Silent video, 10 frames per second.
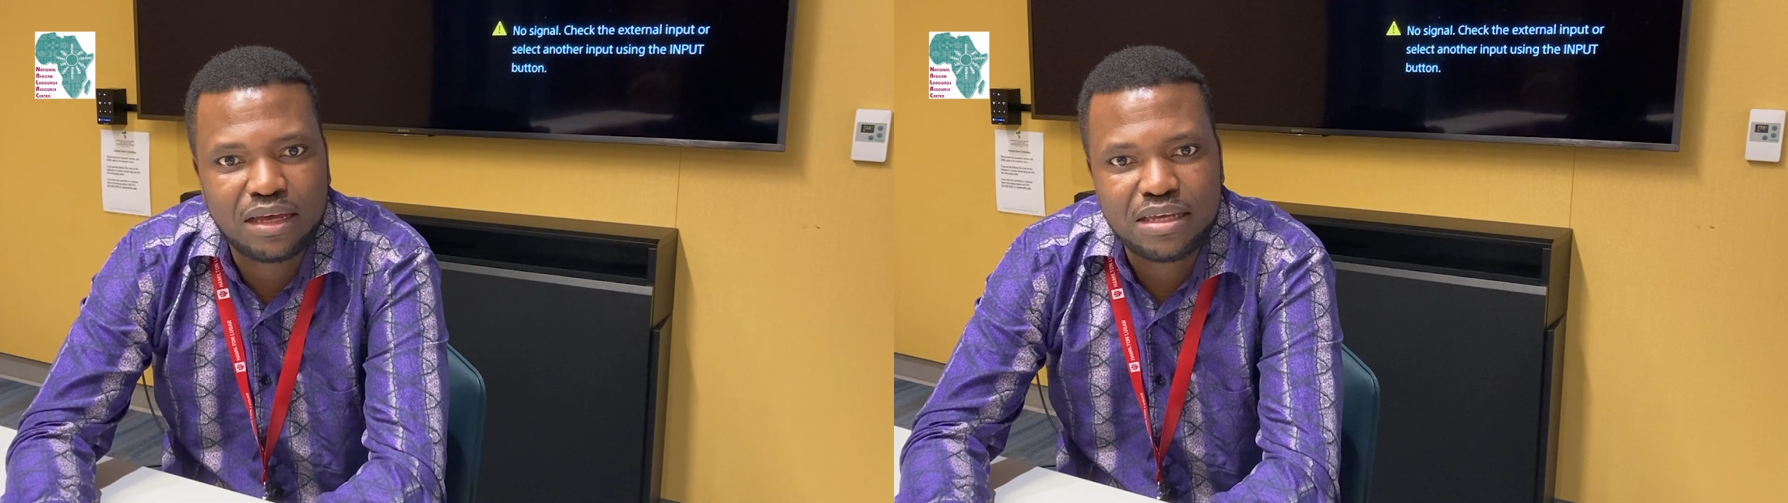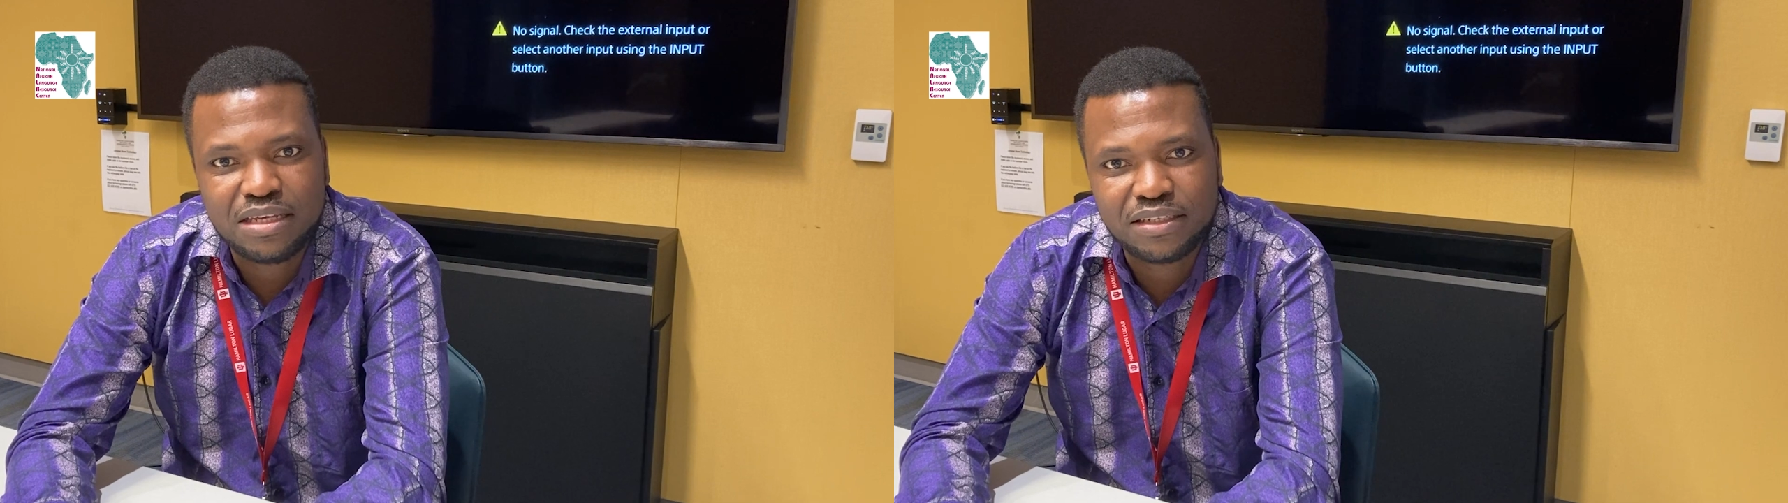
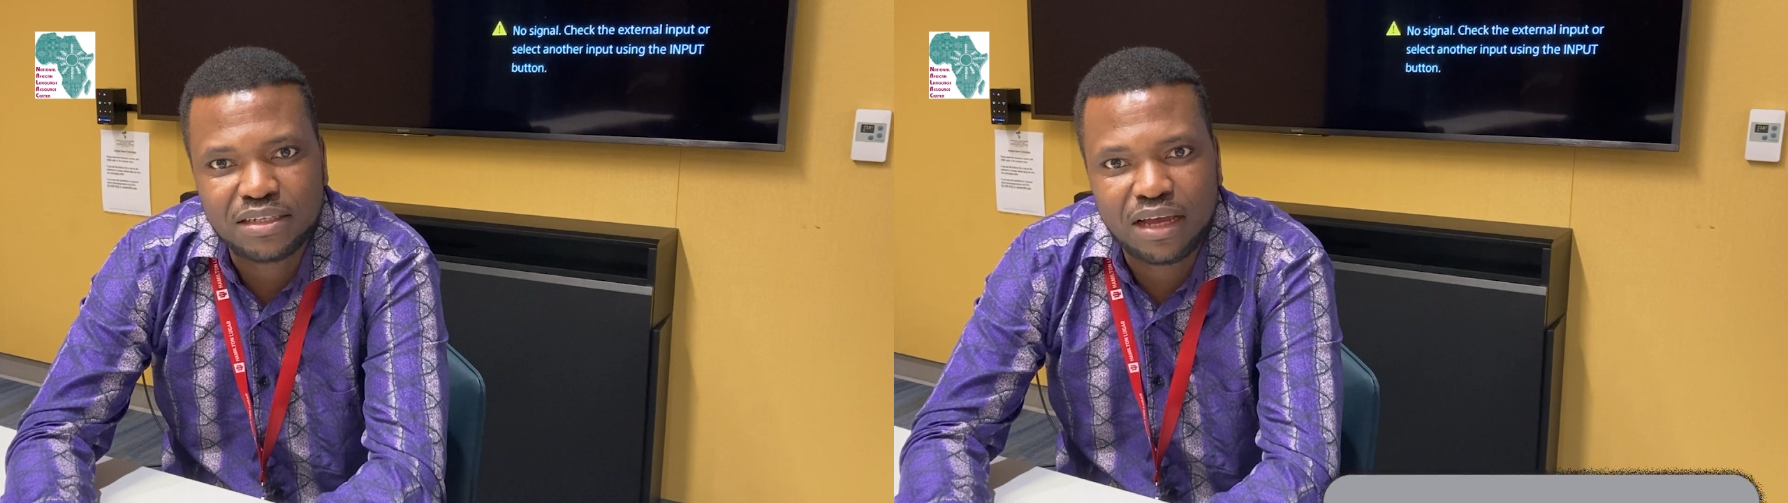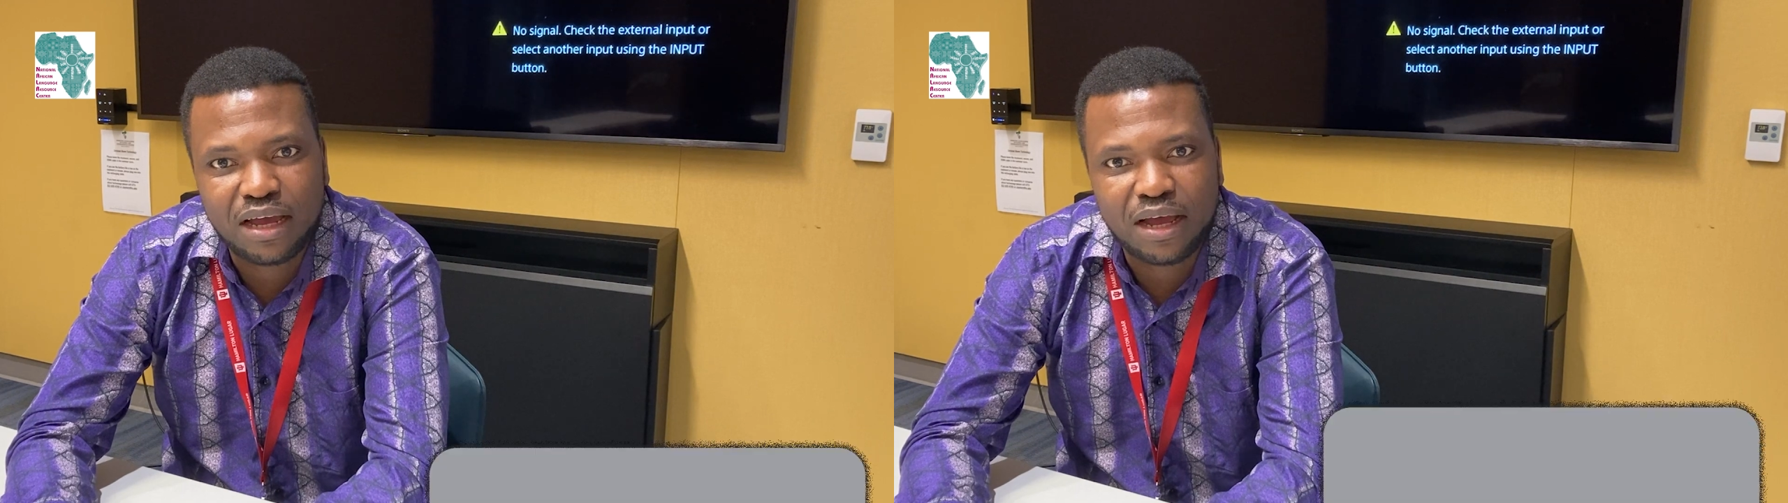is
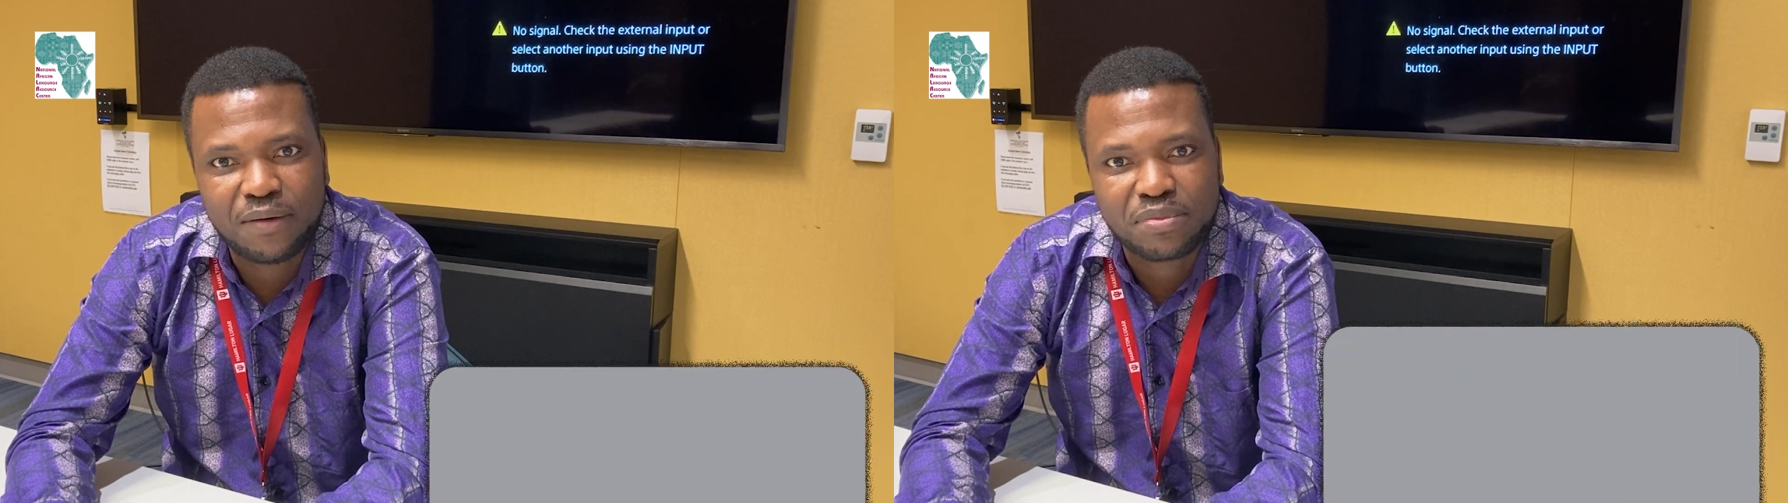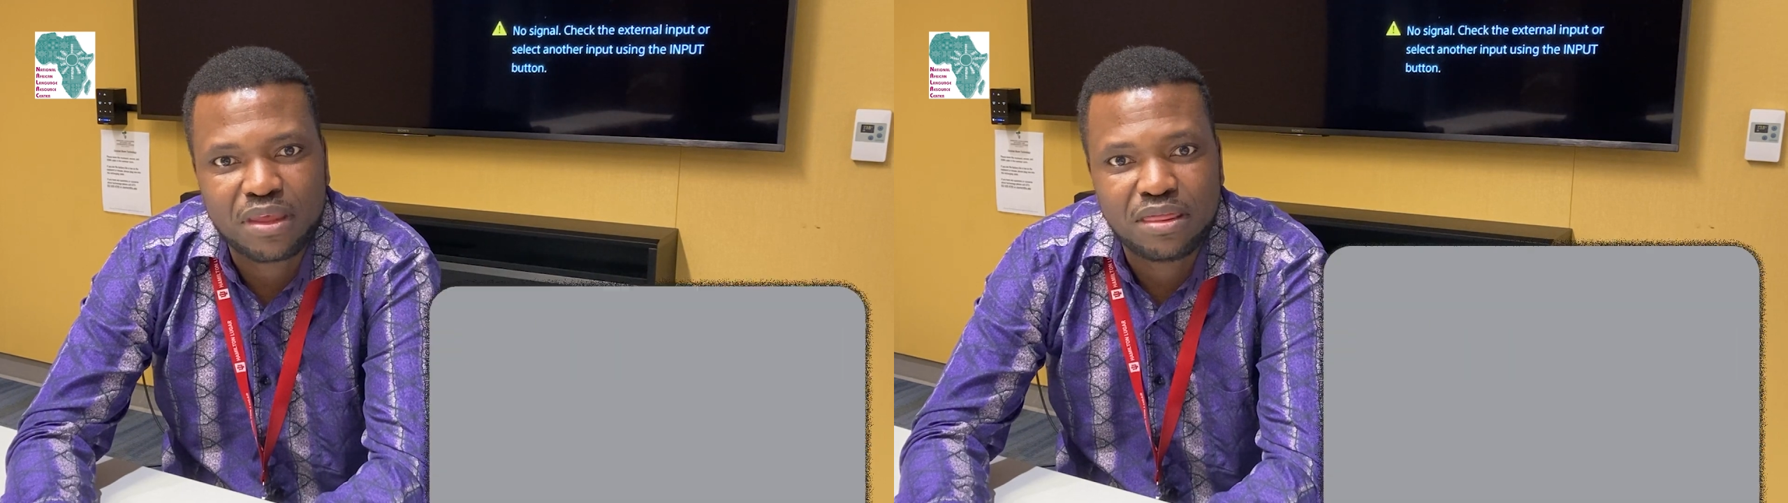
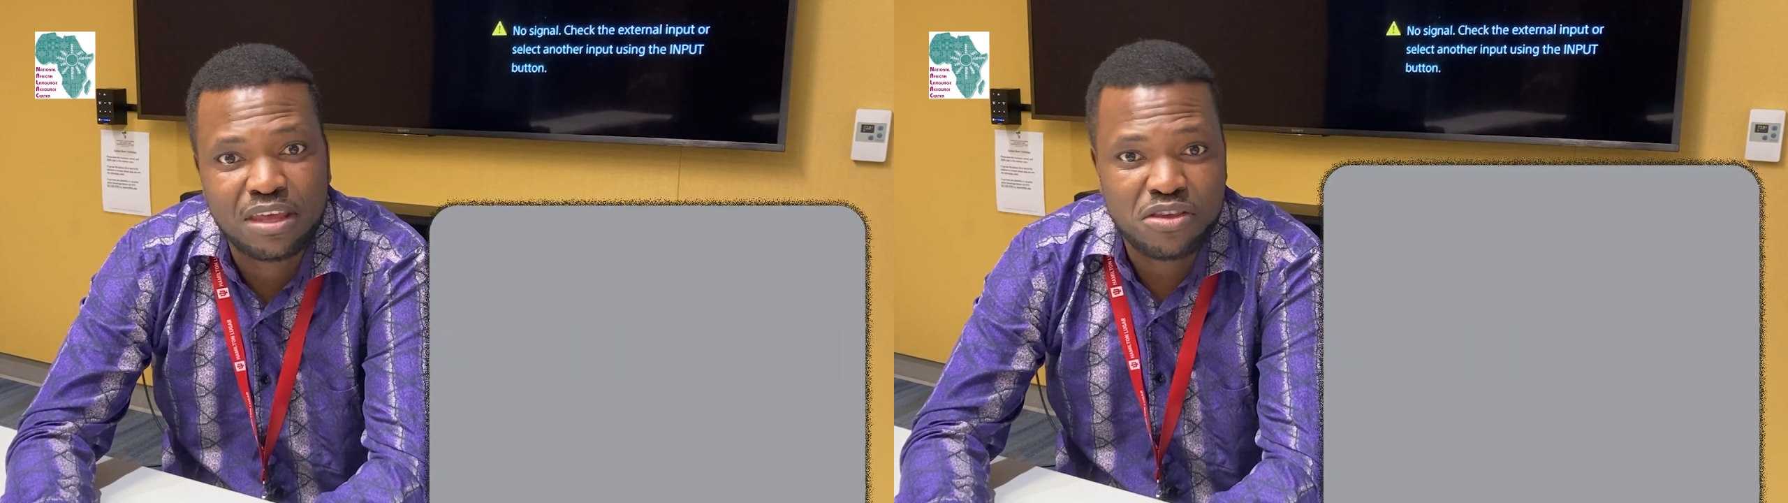the